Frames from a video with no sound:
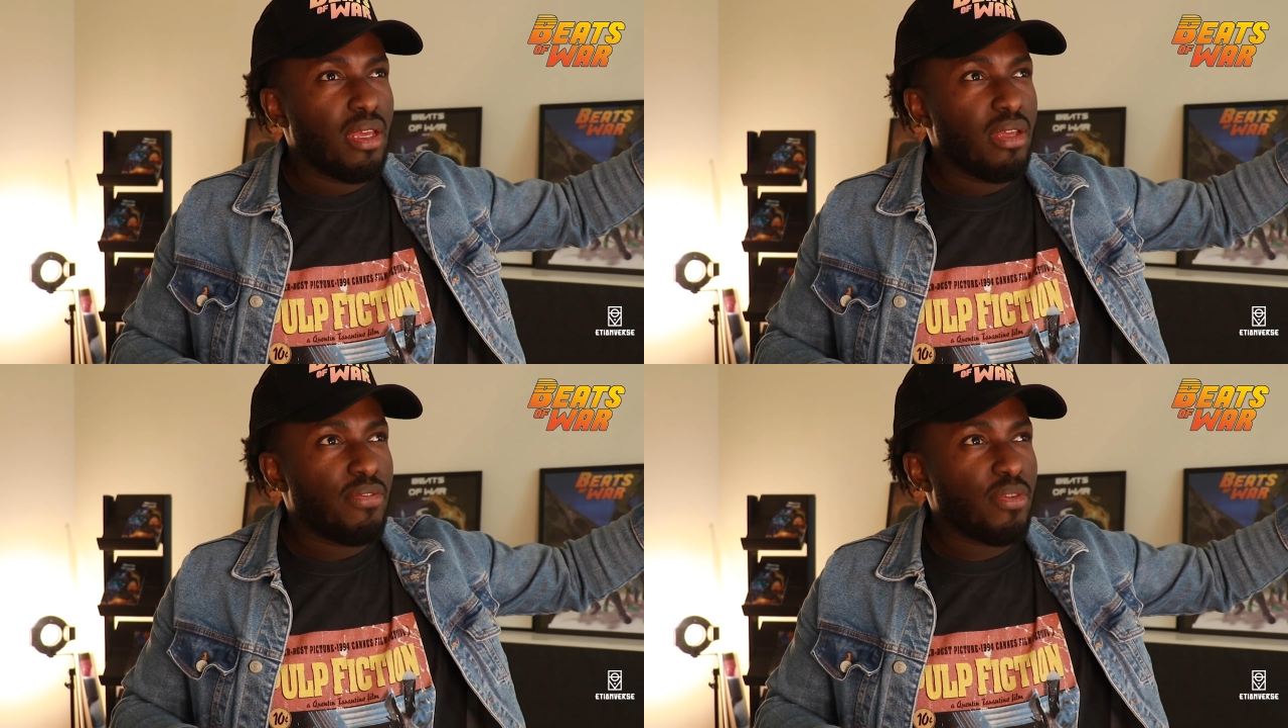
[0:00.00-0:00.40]

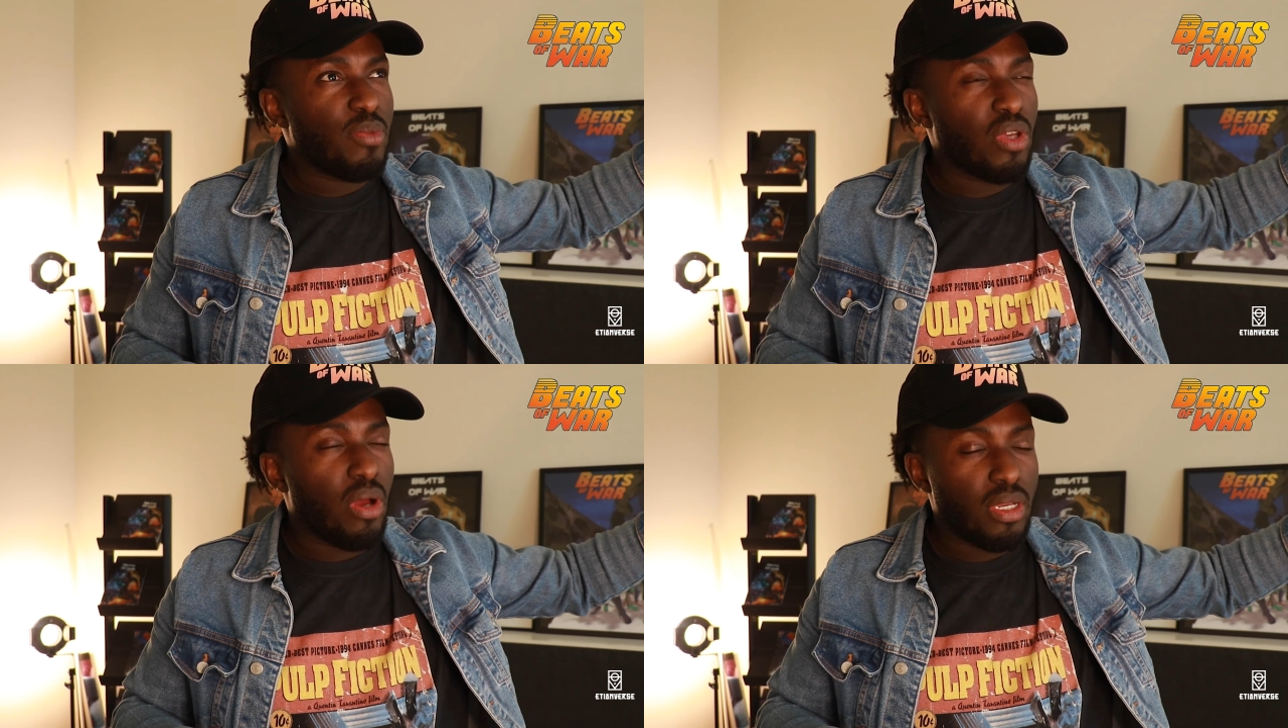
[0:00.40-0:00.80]
from
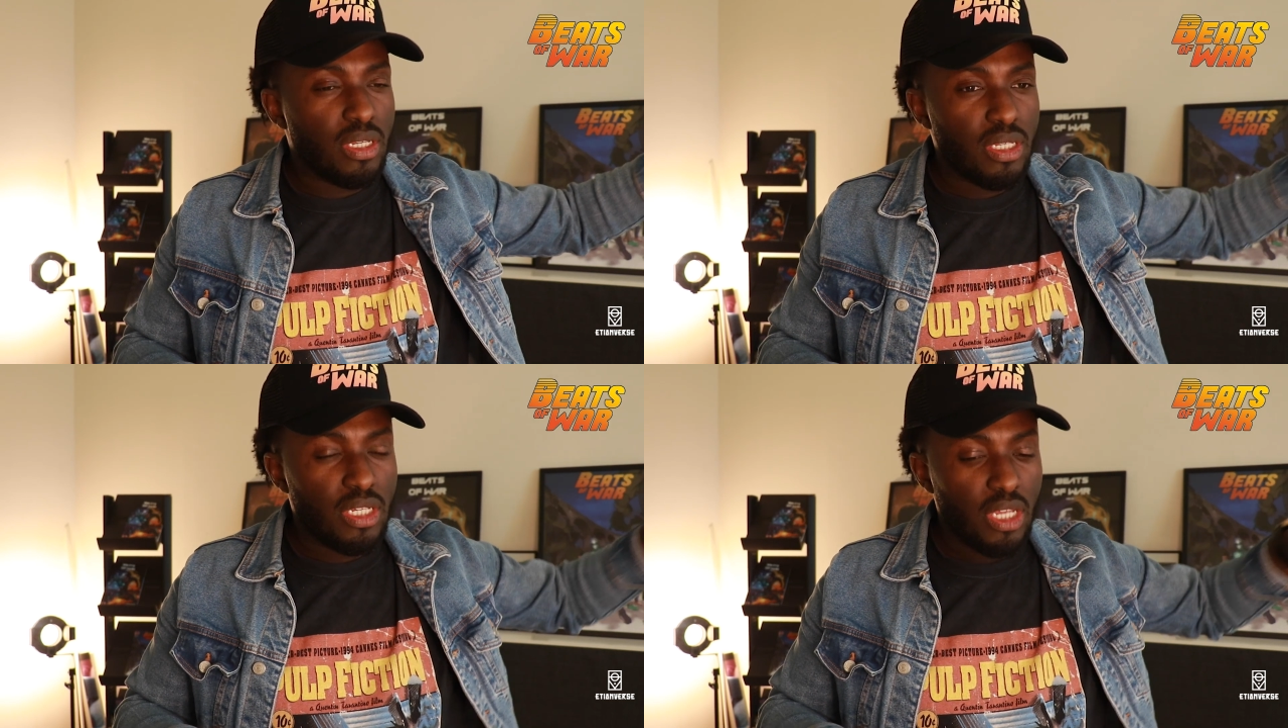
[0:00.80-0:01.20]

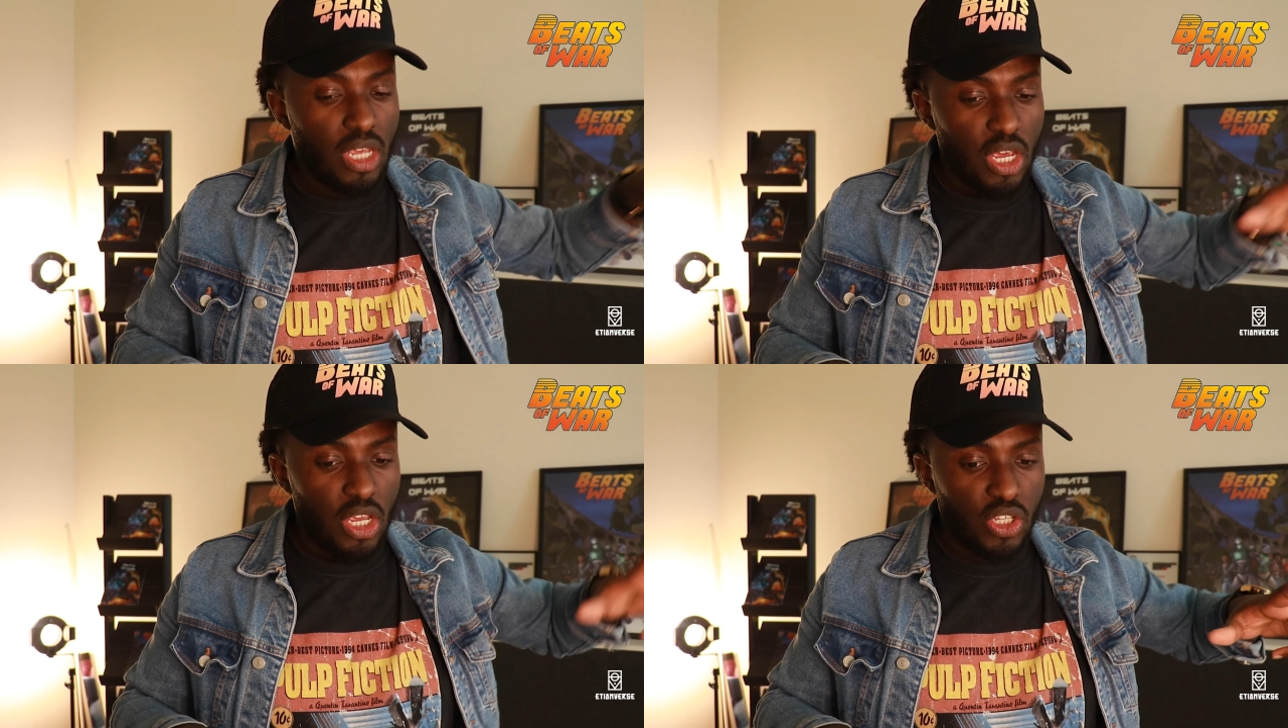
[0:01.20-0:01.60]
Scotland.
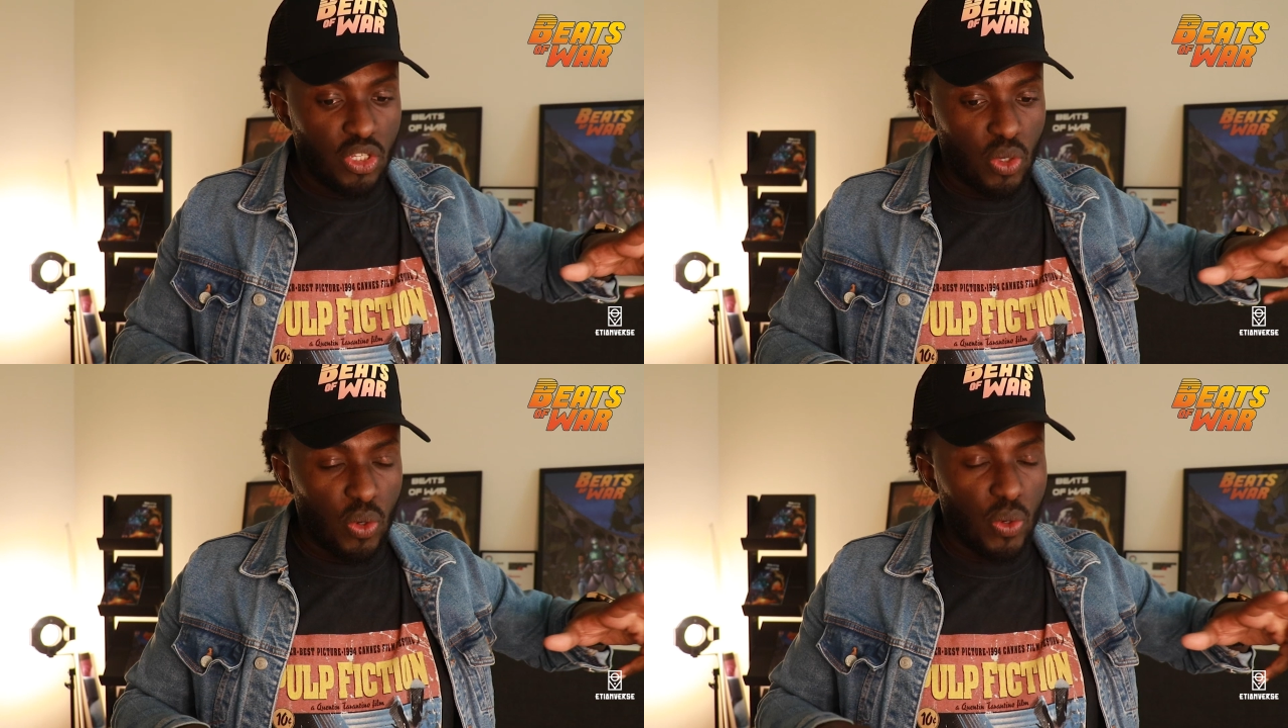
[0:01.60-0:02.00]

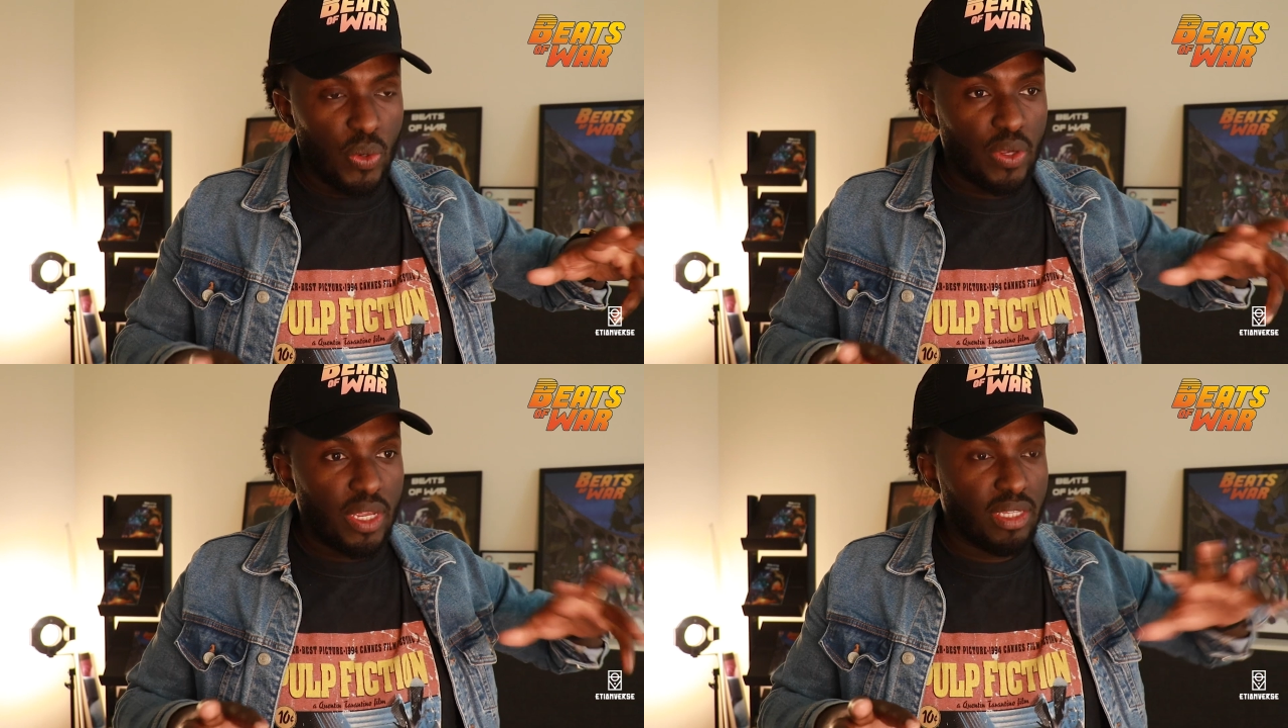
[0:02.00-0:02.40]

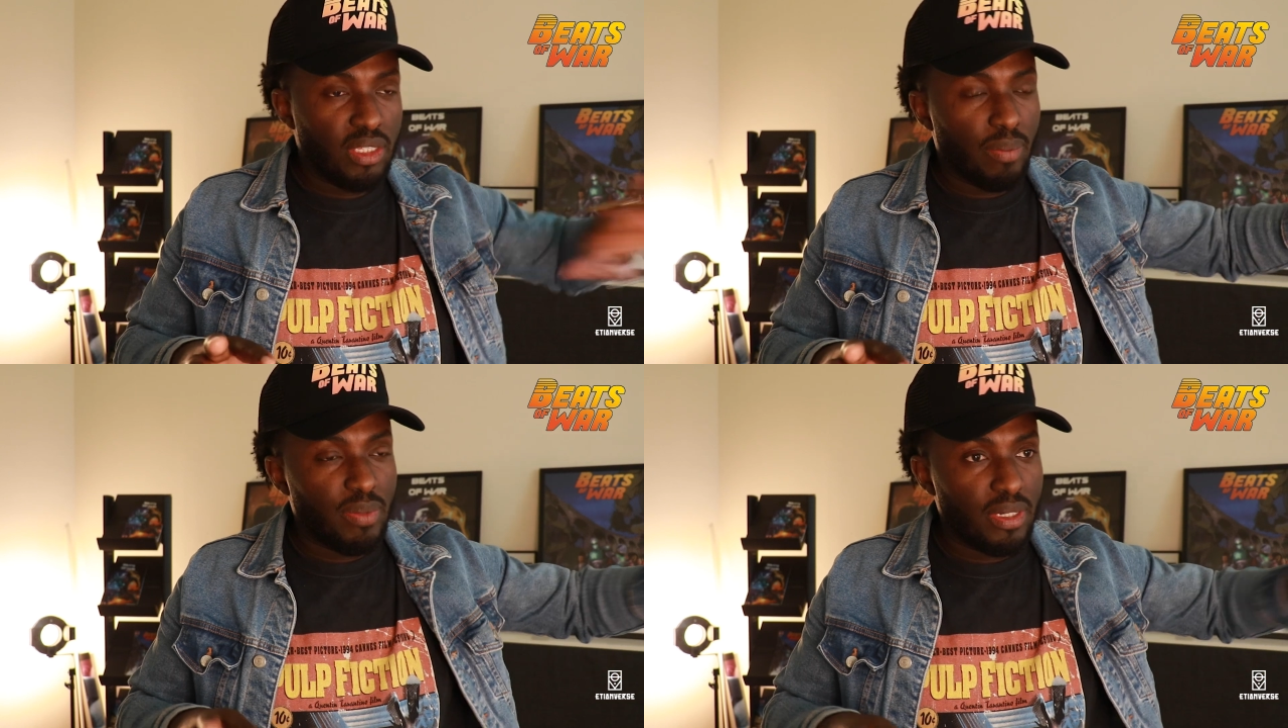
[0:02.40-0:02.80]
So
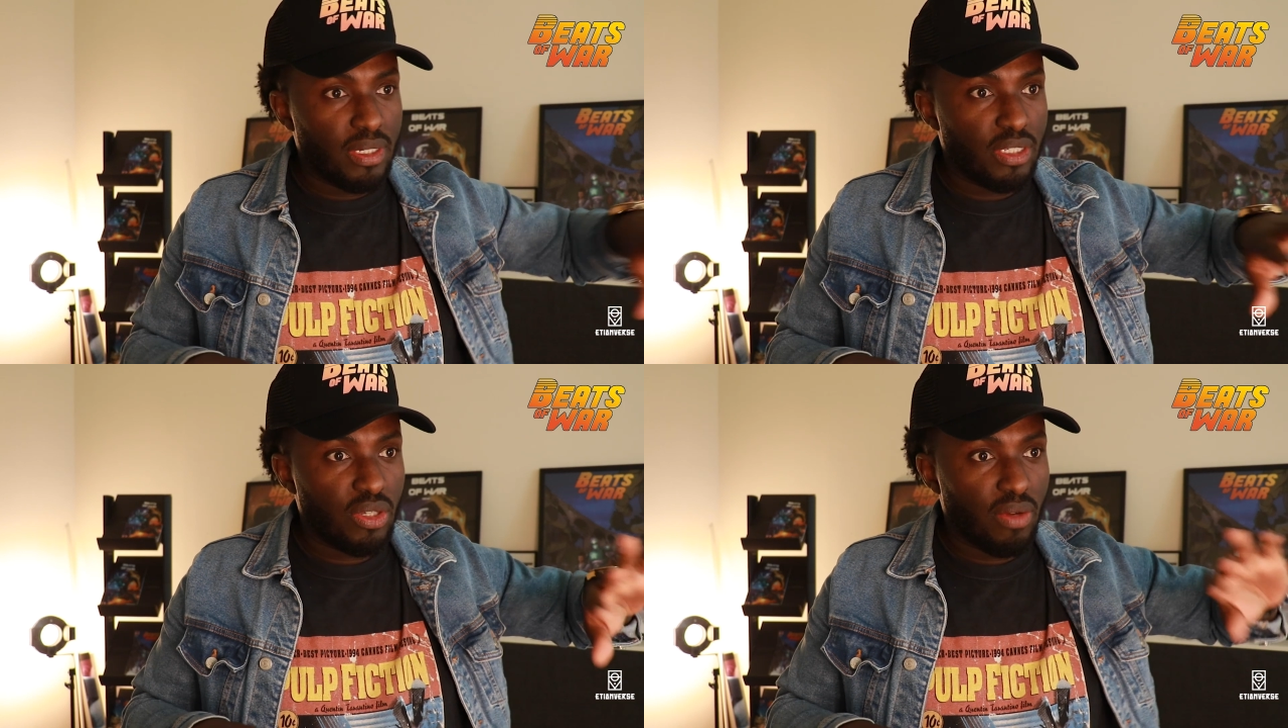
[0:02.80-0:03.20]

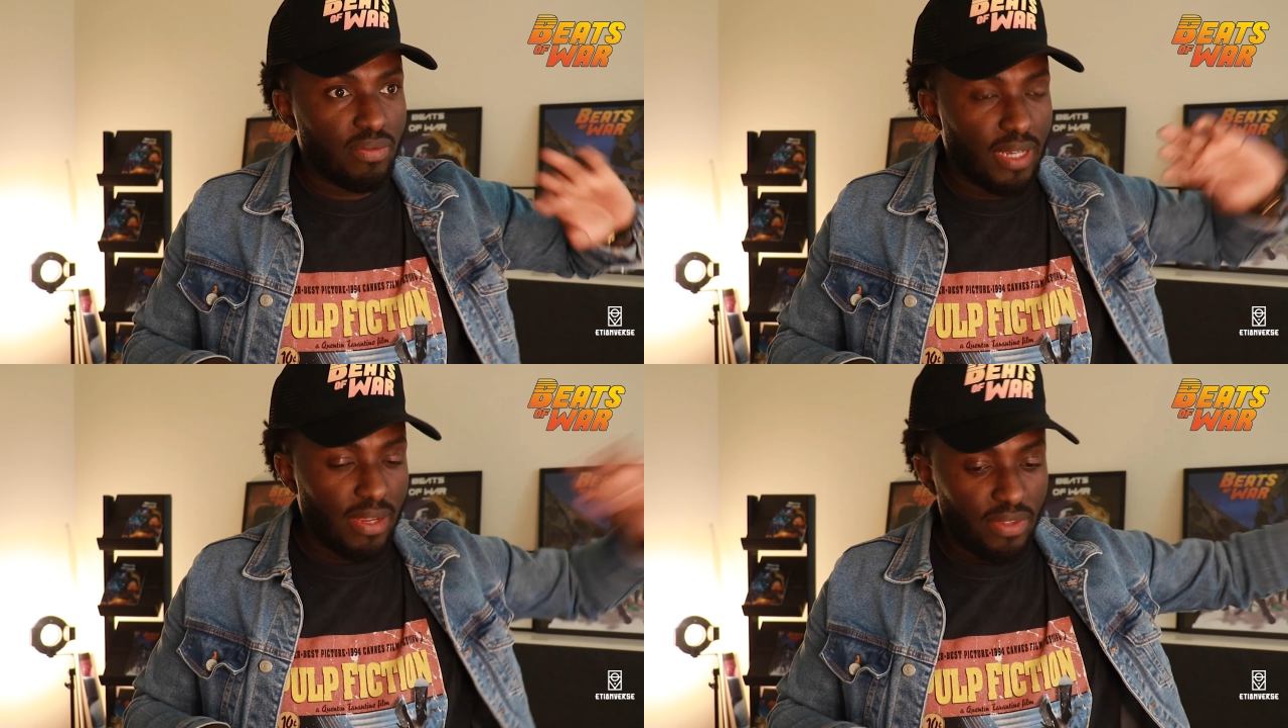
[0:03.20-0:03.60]
Dublin sort
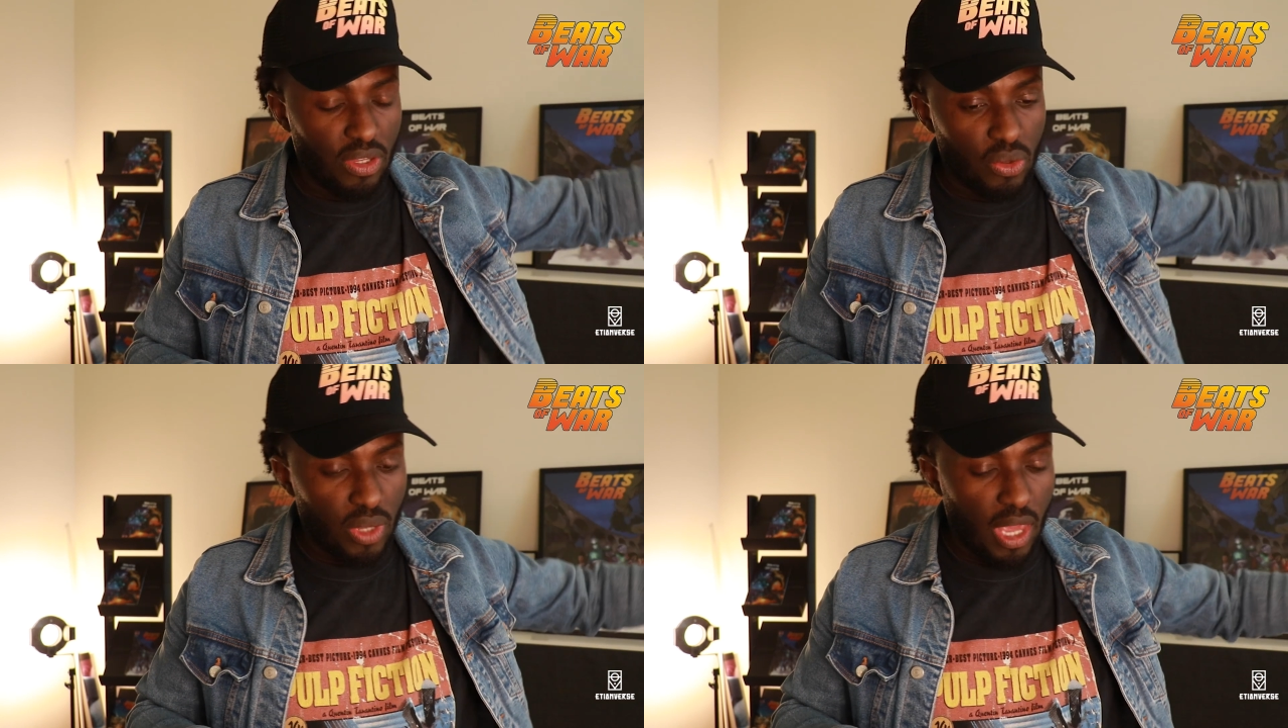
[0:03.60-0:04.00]
of left the
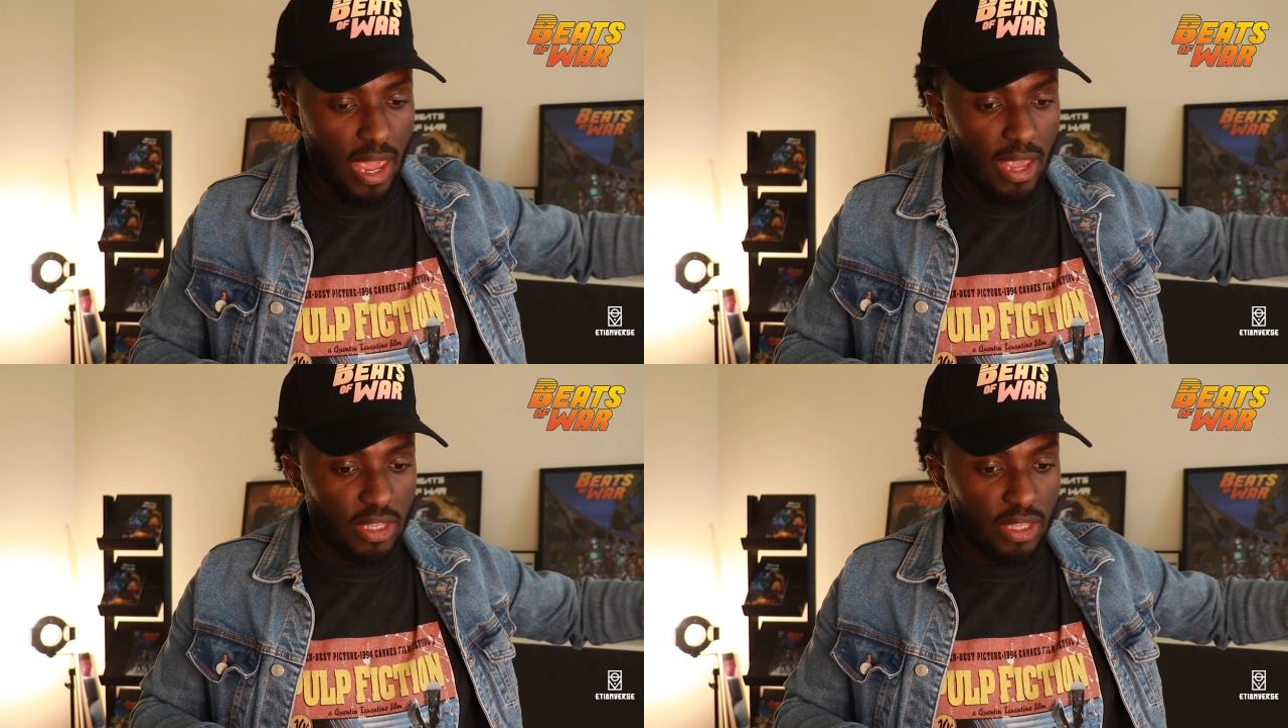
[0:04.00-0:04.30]
UK,